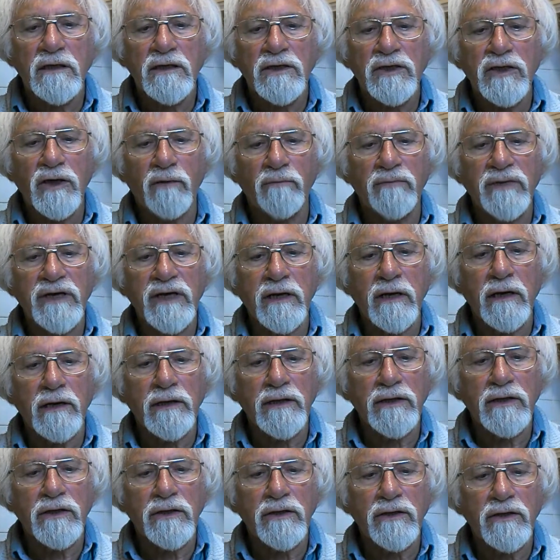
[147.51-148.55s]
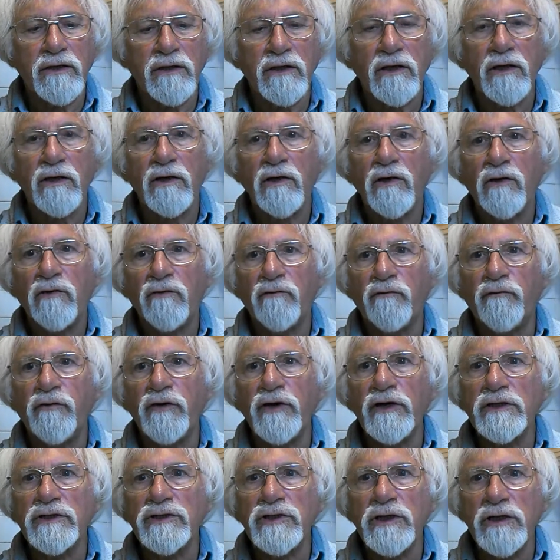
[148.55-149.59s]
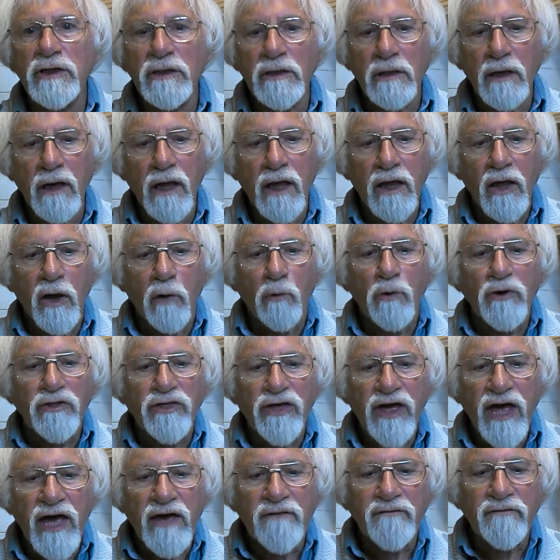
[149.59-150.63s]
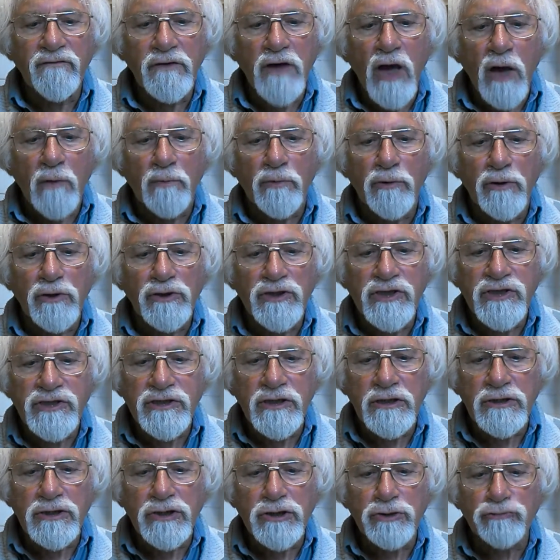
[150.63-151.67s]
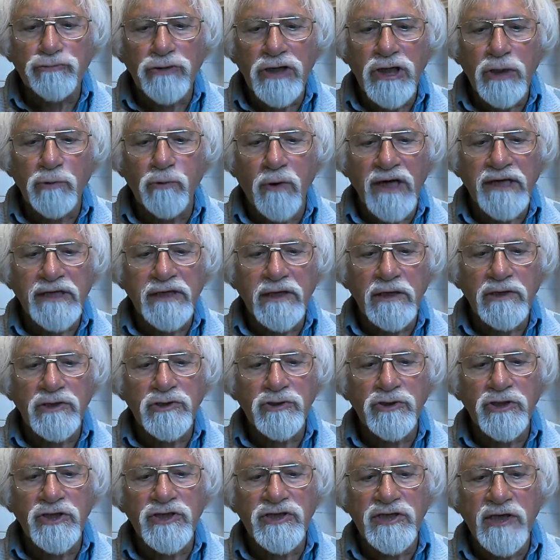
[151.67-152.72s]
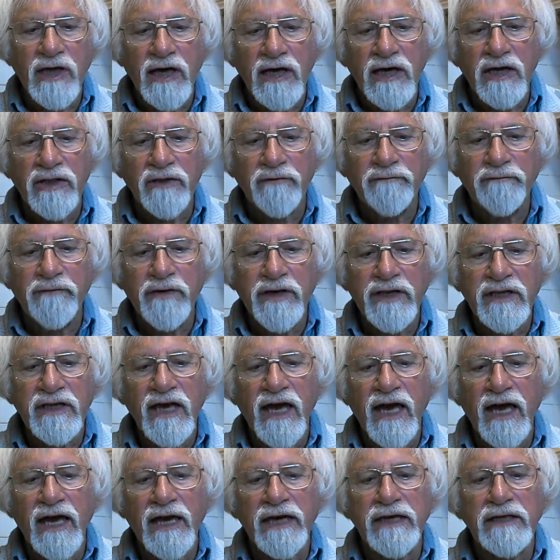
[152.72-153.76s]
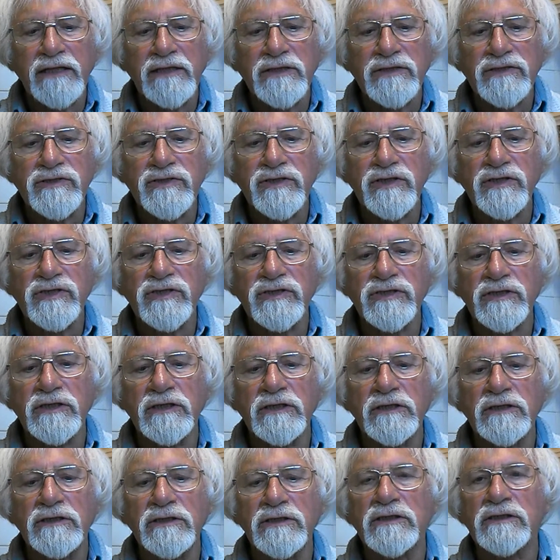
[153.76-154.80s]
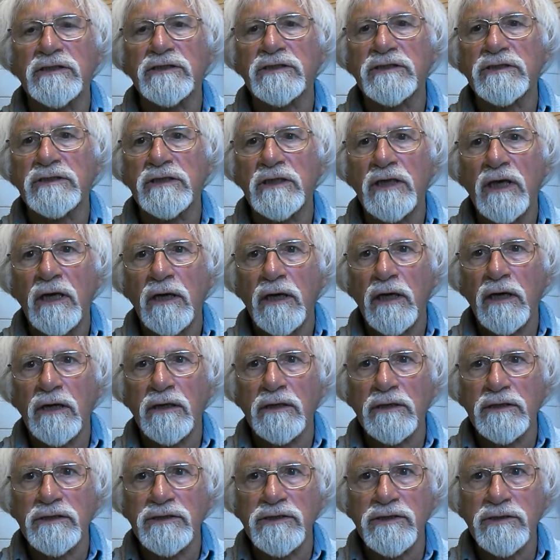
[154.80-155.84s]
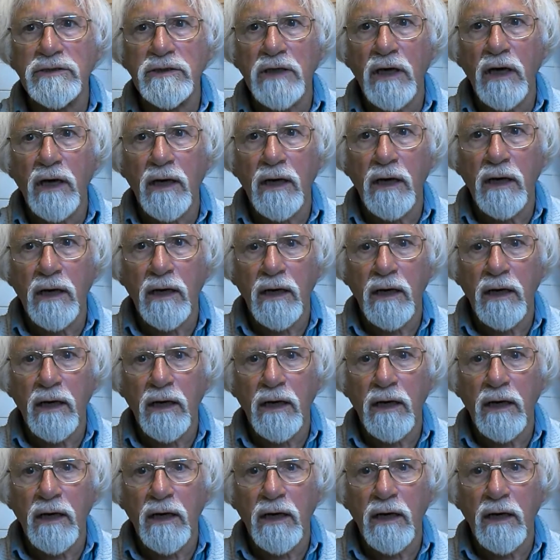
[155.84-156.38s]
commingling, virginal, with heaven brought such requital to desire the very hinds discerned it in a star.